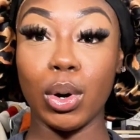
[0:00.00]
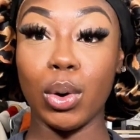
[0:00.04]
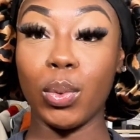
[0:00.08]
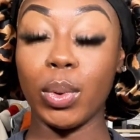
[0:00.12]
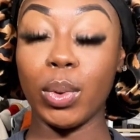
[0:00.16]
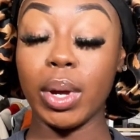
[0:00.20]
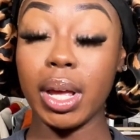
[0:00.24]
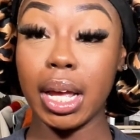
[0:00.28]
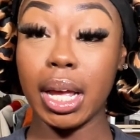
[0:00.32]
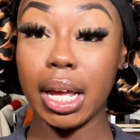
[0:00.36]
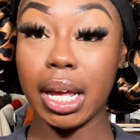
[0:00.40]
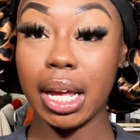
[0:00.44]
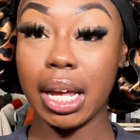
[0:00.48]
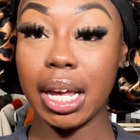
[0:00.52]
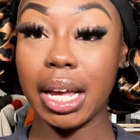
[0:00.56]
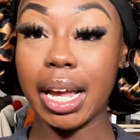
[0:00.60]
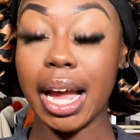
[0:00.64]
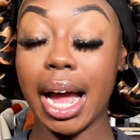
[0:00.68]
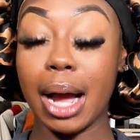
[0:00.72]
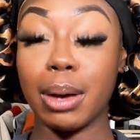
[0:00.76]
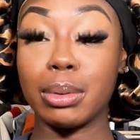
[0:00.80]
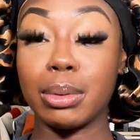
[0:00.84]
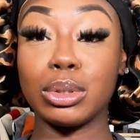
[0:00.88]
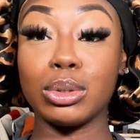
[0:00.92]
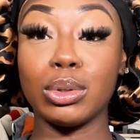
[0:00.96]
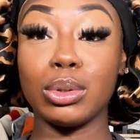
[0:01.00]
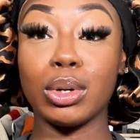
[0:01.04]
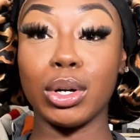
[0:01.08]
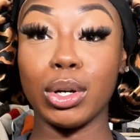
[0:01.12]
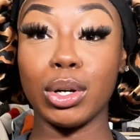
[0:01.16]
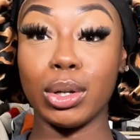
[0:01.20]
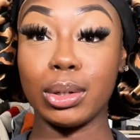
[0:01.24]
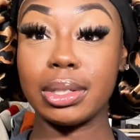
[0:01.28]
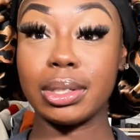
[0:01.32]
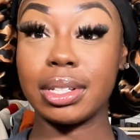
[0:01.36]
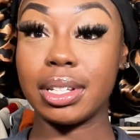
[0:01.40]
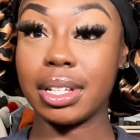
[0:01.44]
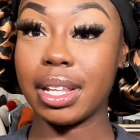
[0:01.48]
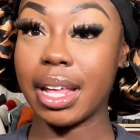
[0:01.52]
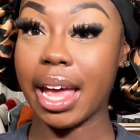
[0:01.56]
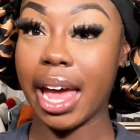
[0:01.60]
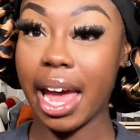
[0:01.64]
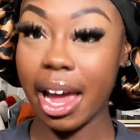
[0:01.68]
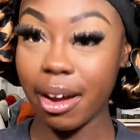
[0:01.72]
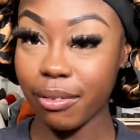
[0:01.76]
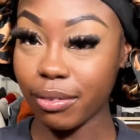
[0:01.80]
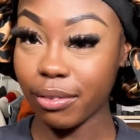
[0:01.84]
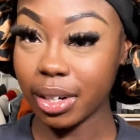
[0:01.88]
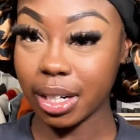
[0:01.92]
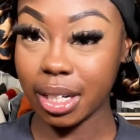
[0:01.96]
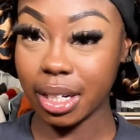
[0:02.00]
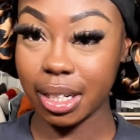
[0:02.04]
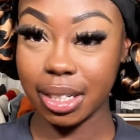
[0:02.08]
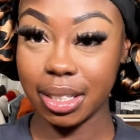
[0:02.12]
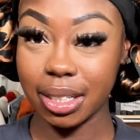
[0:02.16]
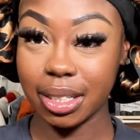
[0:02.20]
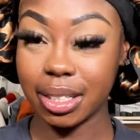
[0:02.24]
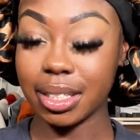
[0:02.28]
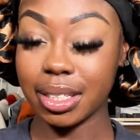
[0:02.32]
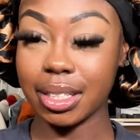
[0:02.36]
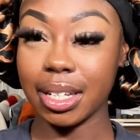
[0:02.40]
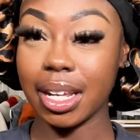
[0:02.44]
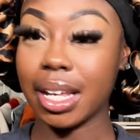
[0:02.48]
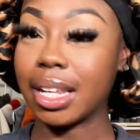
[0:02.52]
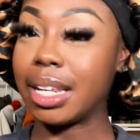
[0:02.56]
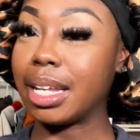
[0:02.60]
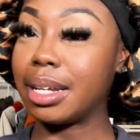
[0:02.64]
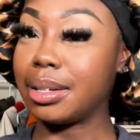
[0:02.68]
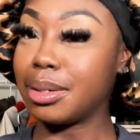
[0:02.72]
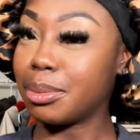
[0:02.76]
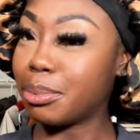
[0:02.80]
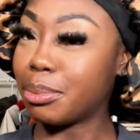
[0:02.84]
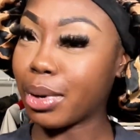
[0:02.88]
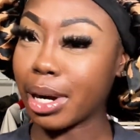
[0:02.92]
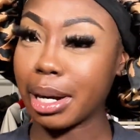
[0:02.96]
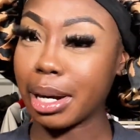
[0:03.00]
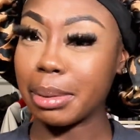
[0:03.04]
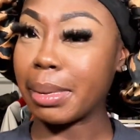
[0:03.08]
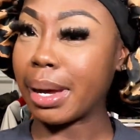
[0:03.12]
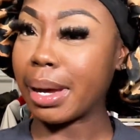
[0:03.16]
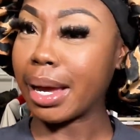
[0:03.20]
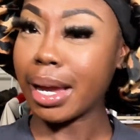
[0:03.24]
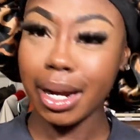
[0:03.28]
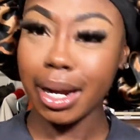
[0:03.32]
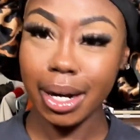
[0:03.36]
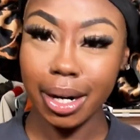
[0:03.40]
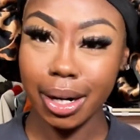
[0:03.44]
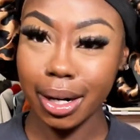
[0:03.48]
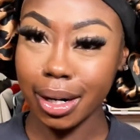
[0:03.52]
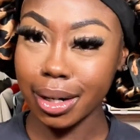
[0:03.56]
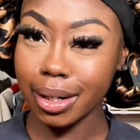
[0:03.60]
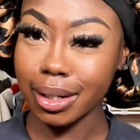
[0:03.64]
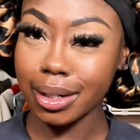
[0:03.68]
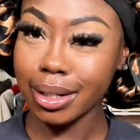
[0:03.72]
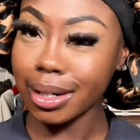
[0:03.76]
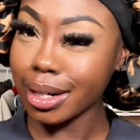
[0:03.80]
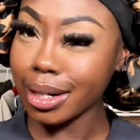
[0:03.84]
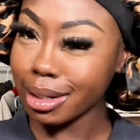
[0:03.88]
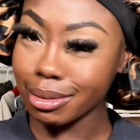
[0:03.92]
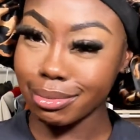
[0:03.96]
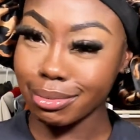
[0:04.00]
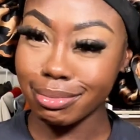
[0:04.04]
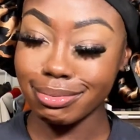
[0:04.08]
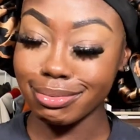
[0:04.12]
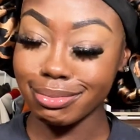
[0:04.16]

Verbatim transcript: a wig, I was going to go to the Africans and let them braid my hair, you know?